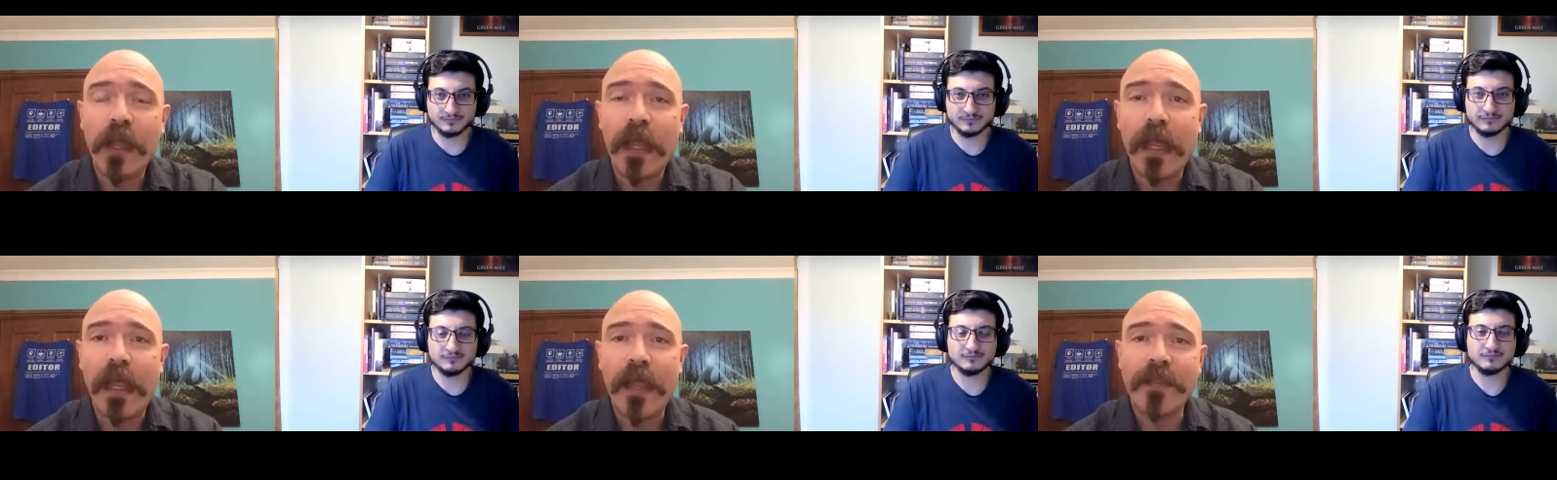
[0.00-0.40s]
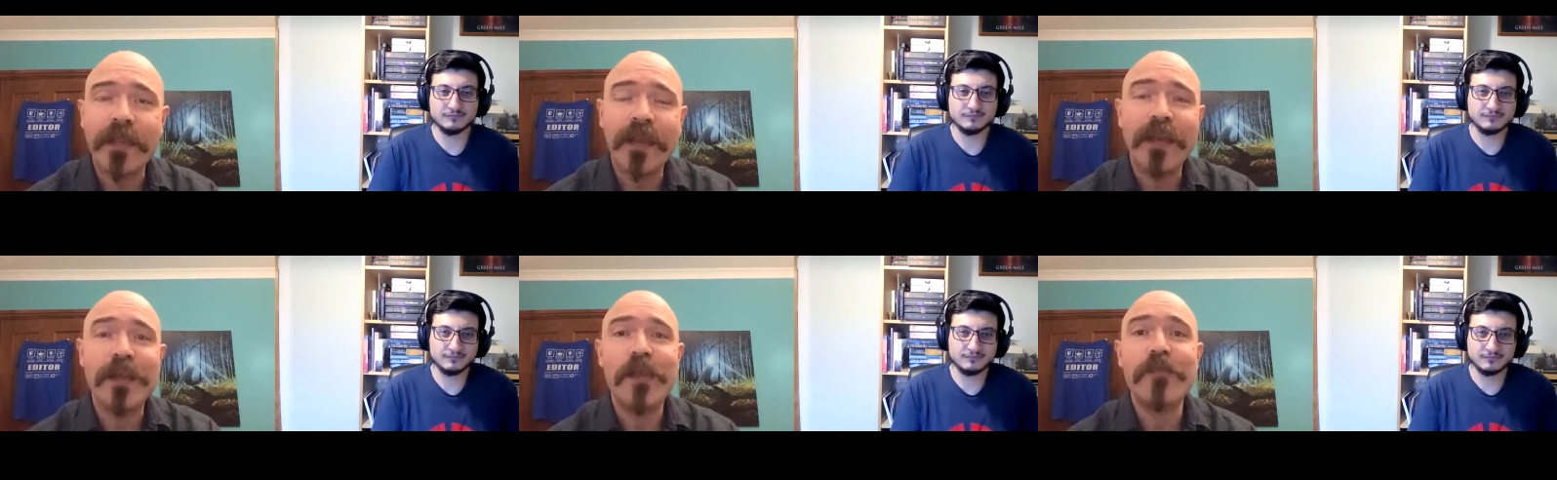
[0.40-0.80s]
Speaker 1: And then
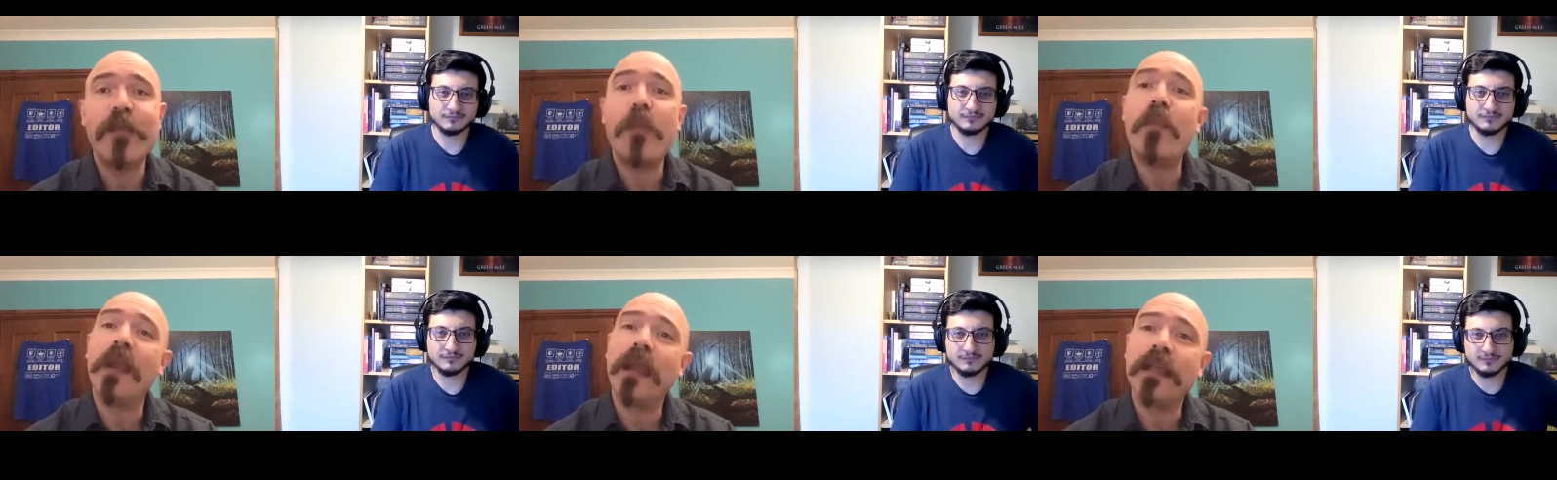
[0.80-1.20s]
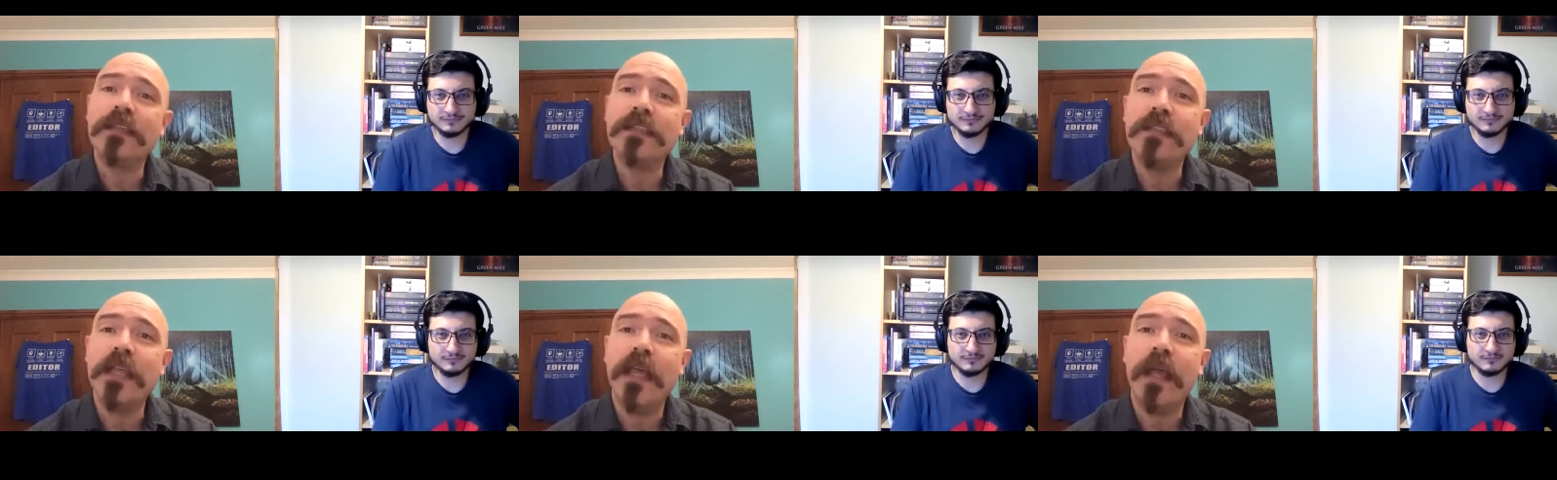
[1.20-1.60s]
in November
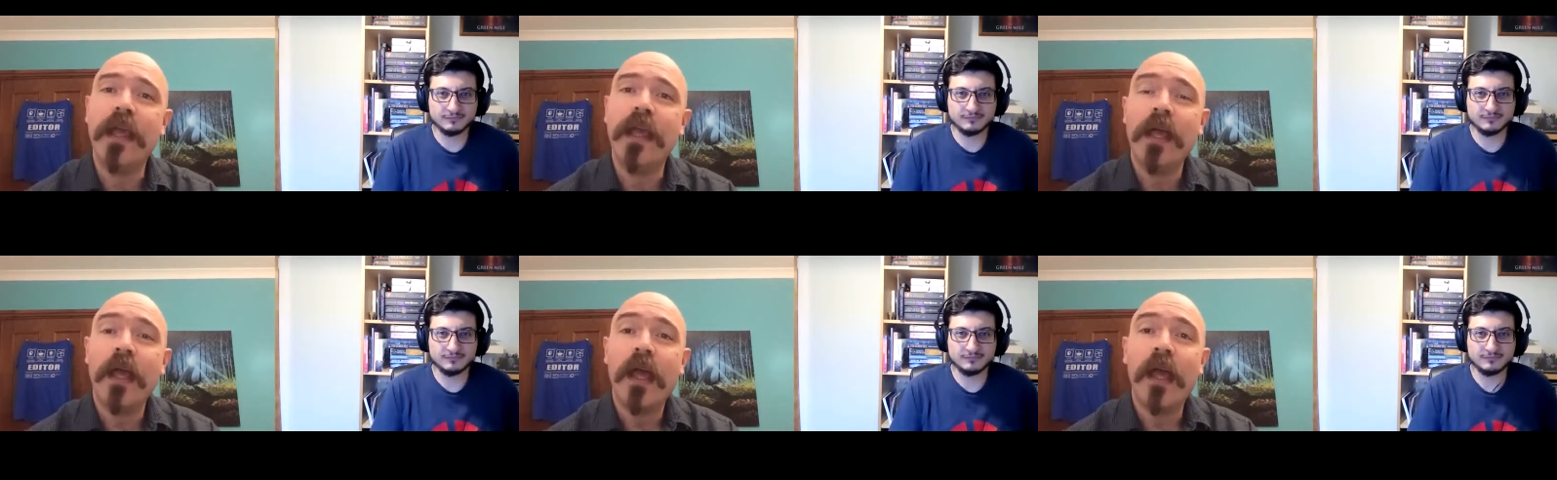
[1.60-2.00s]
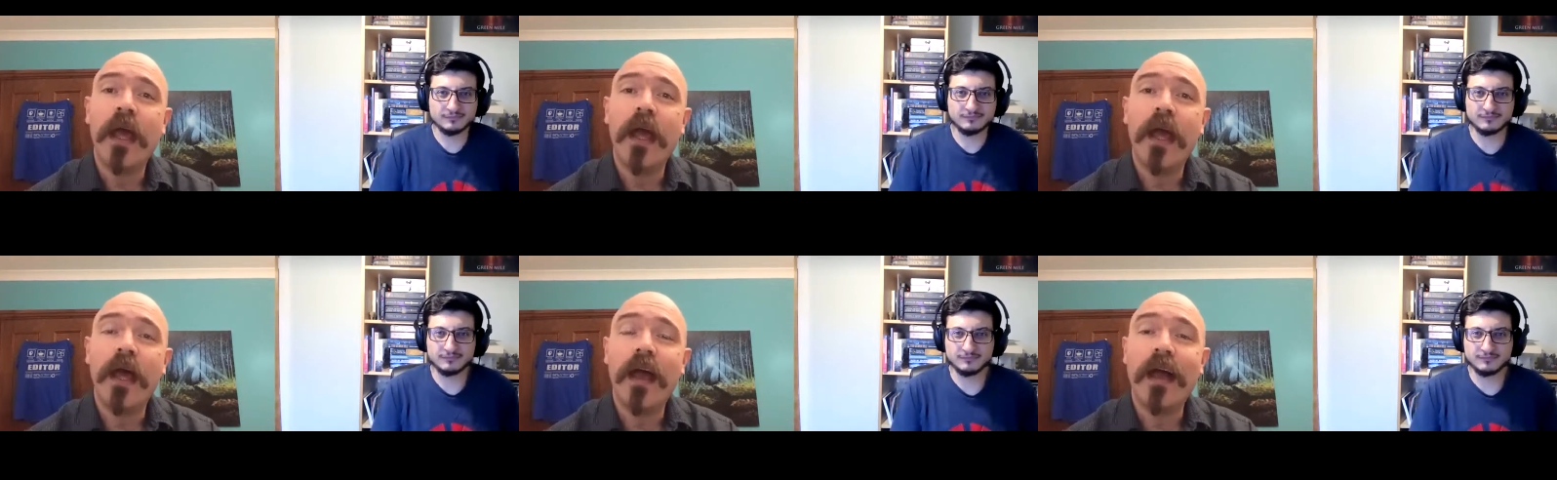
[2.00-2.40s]
last year,
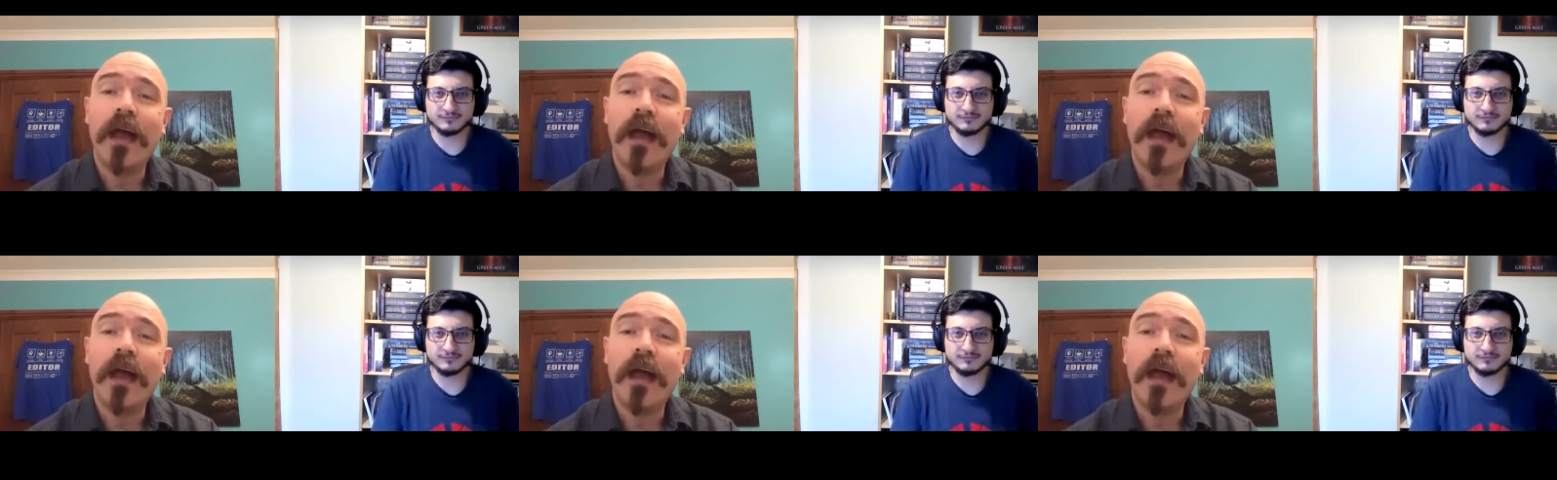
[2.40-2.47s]
uh,